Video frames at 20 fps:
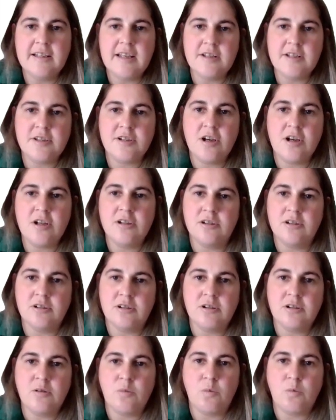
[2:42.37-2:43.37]
Let's go
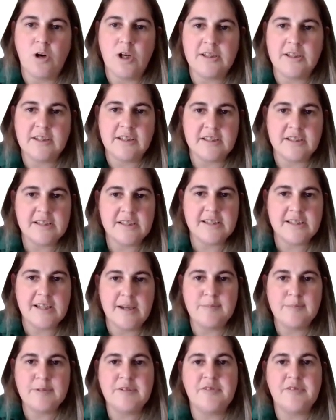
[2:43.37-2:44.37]
look what this
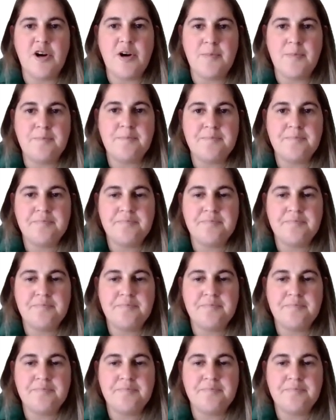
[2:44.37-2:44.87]
stems from.